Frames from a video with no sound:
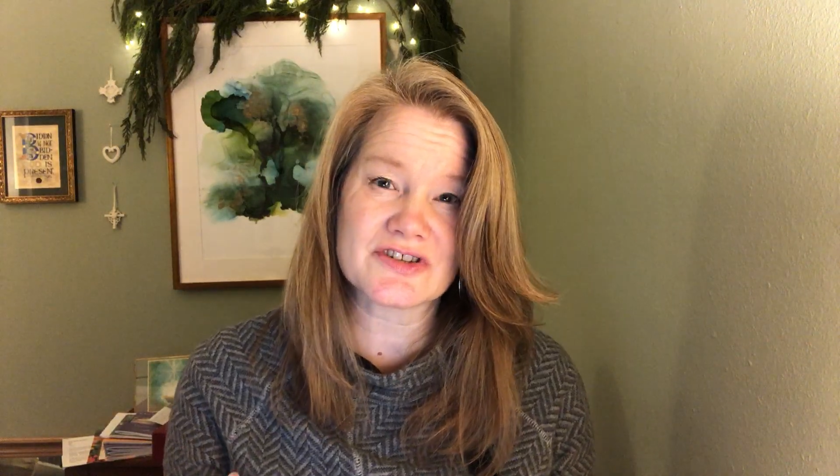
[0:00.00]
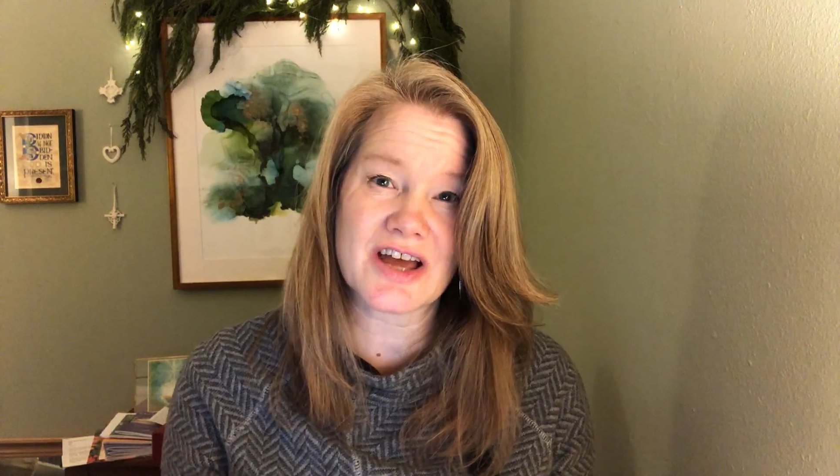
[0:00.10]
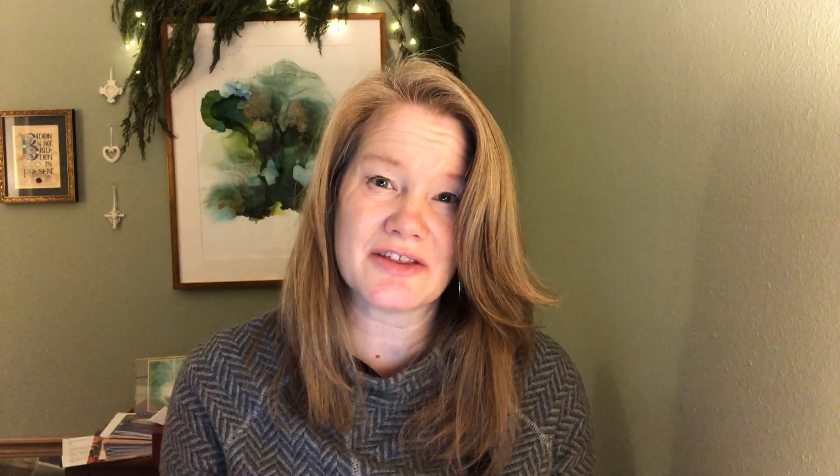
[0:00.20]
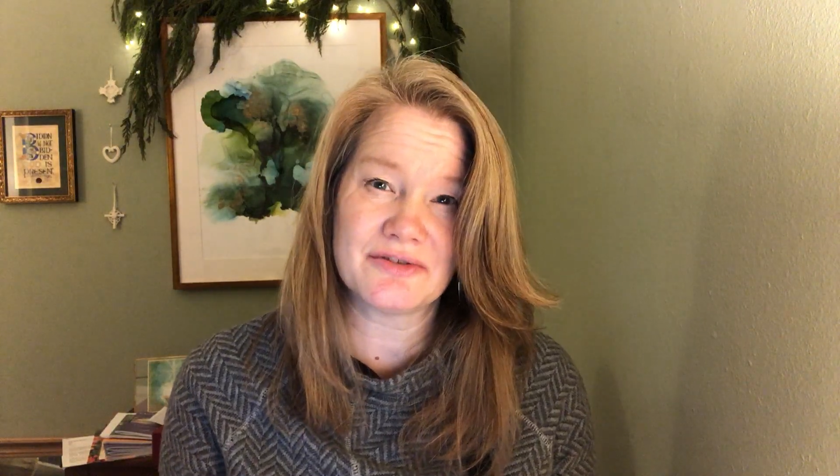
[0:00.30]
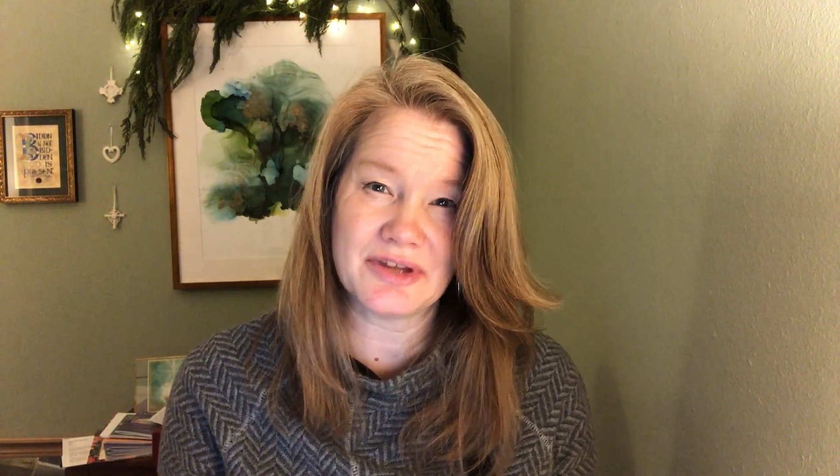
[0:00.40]

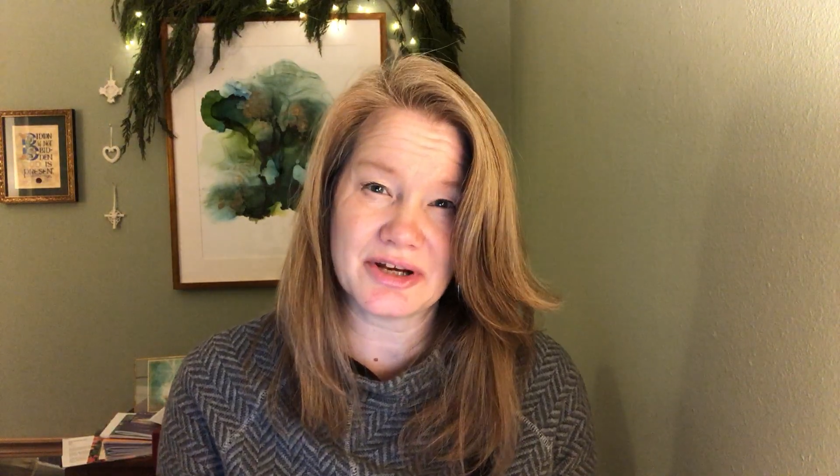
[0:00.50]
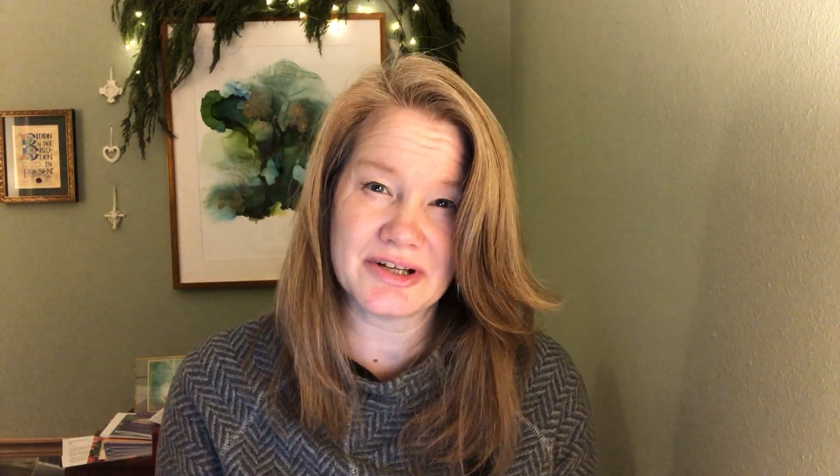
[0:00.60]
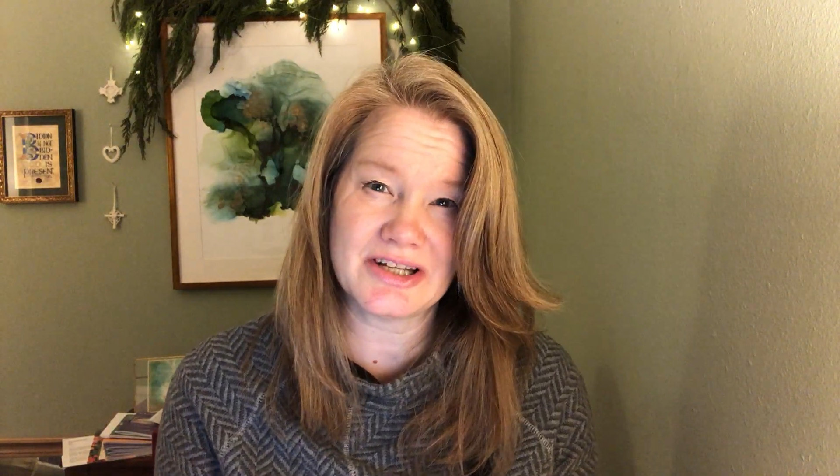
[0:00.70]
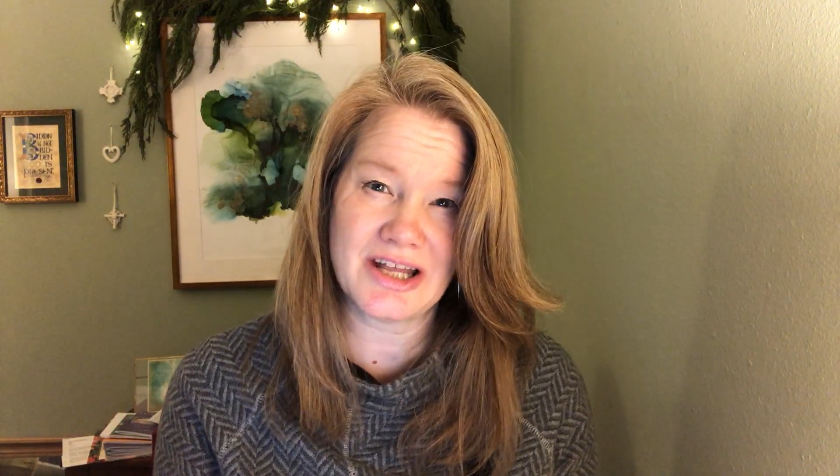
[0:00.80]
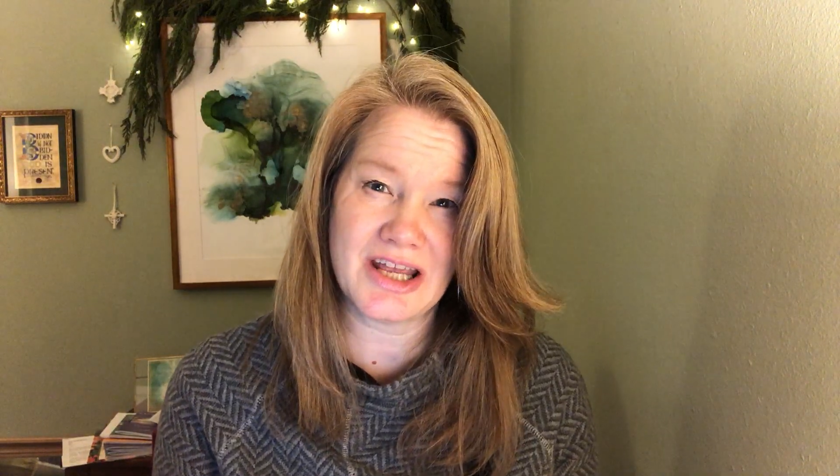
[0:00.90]
gathered there
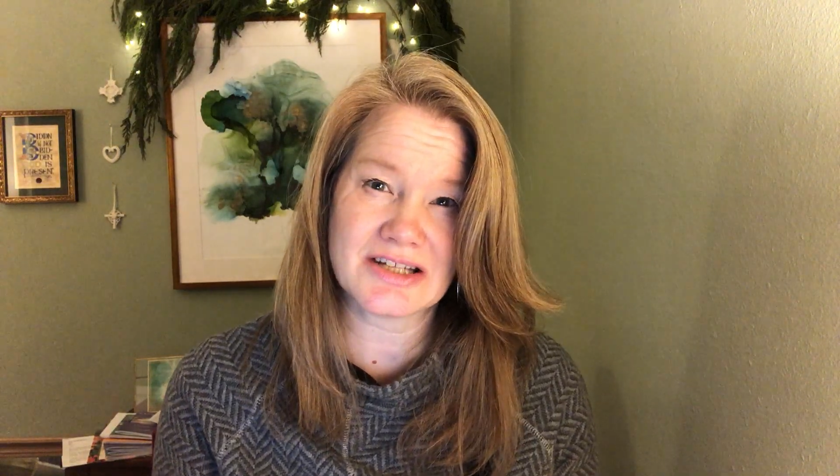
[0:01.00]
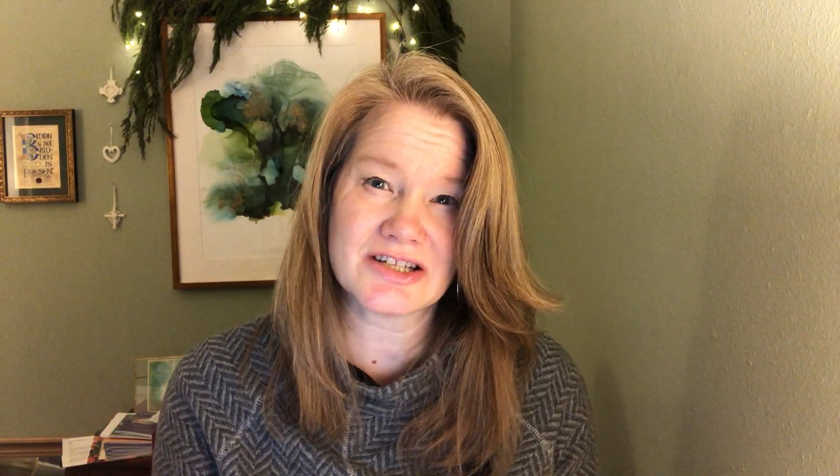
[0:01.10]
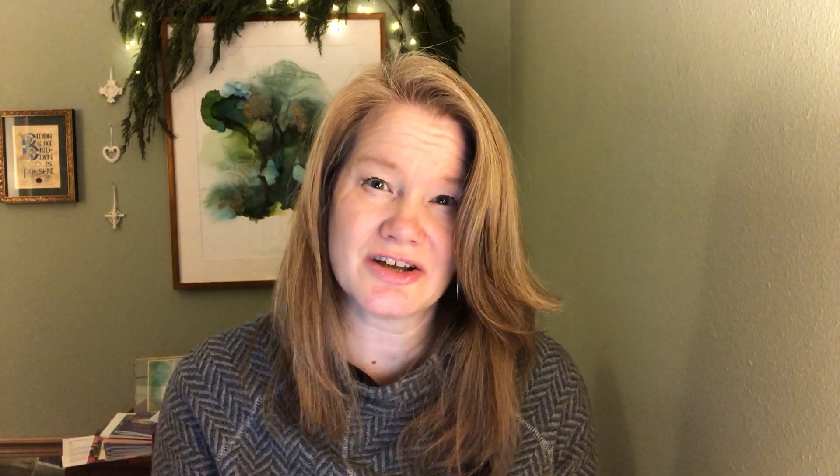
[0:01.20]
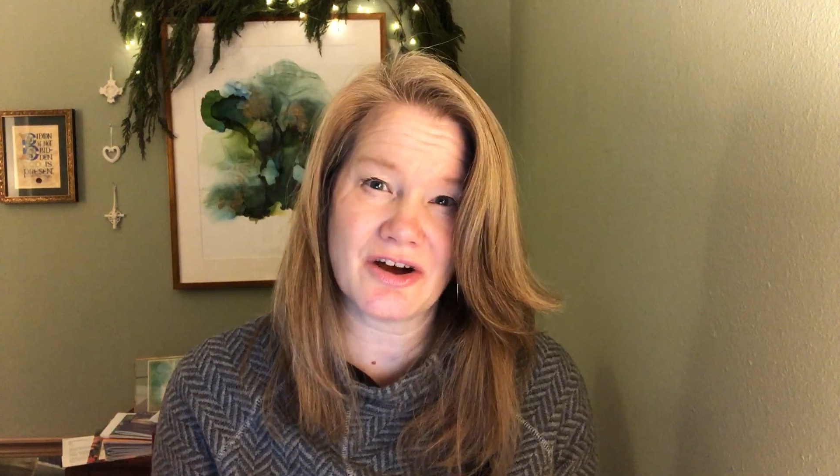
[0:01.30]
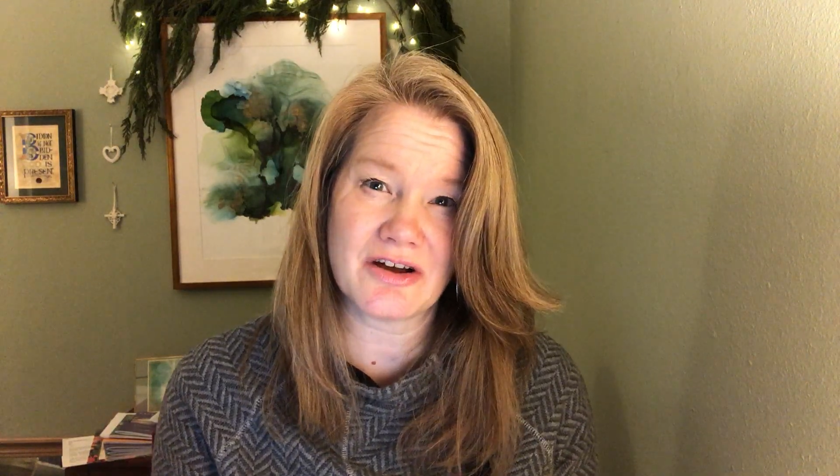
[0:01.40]
in
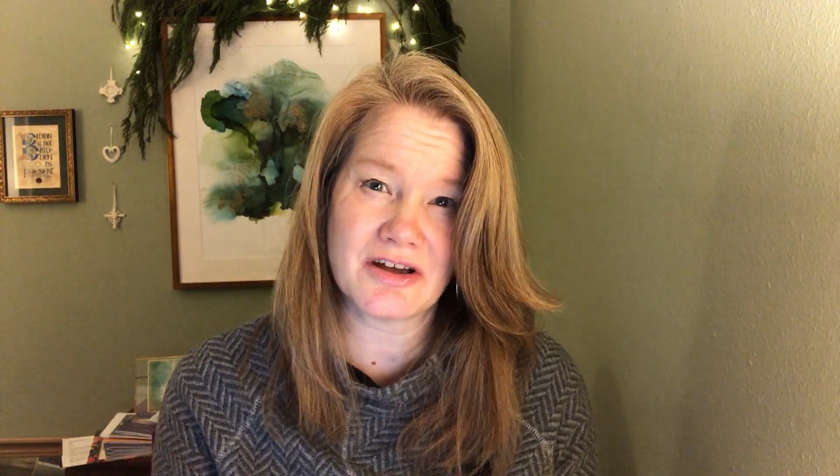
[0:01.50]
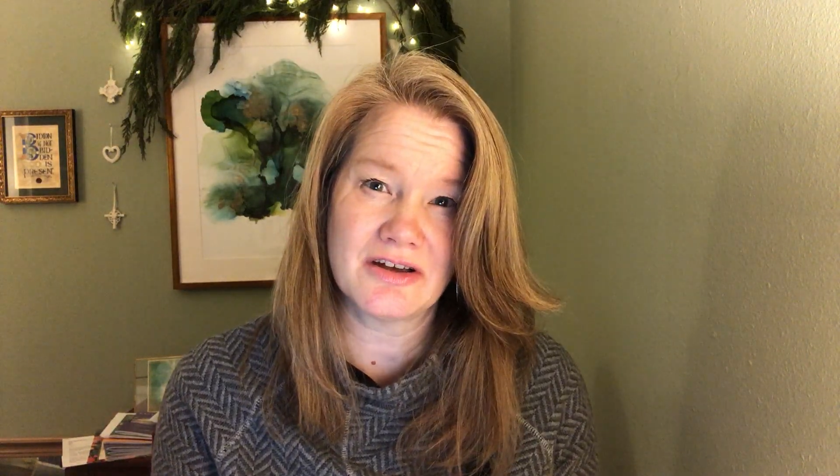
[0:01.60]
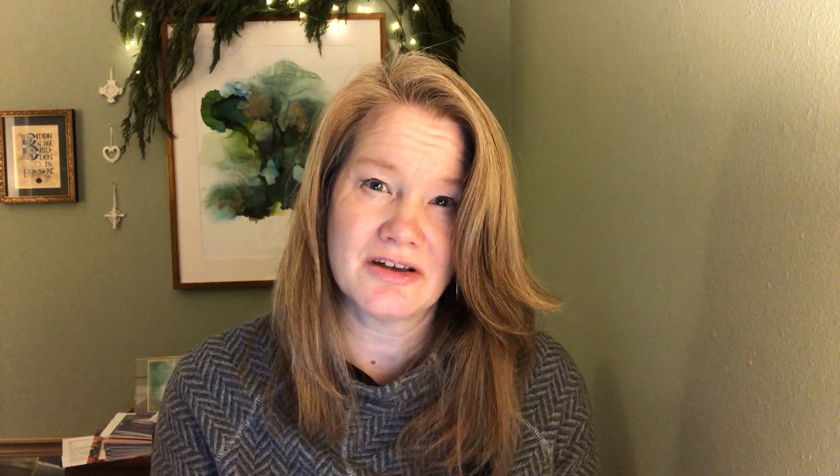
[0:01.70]
Antioch,